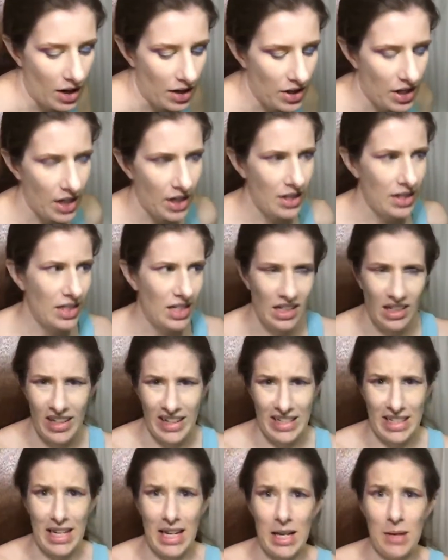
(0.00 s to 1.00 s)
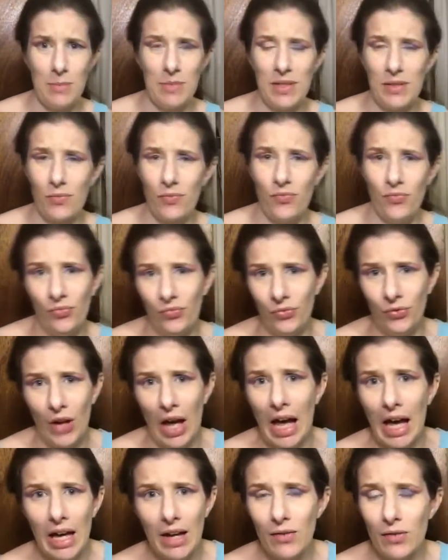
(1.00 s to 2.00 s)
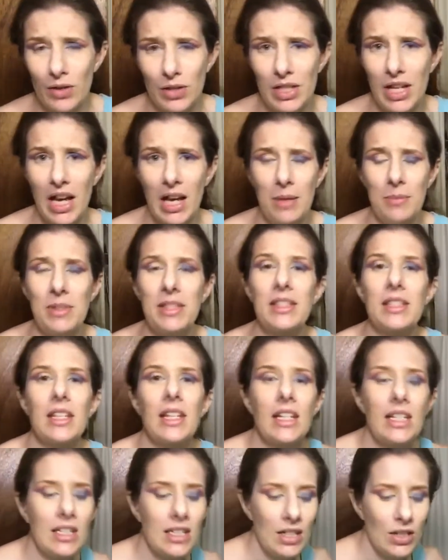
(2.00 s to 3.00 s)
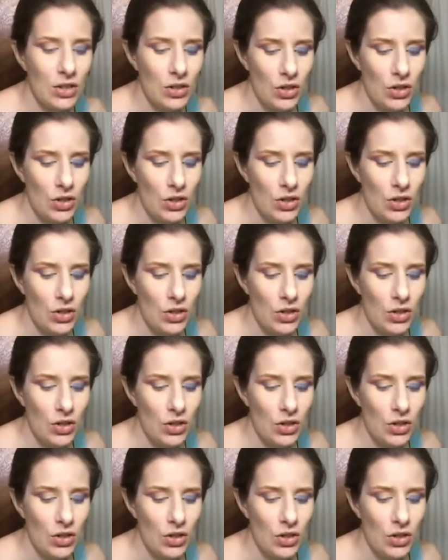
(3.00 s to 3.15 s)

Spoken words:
I think I did it like times 5 or times 6.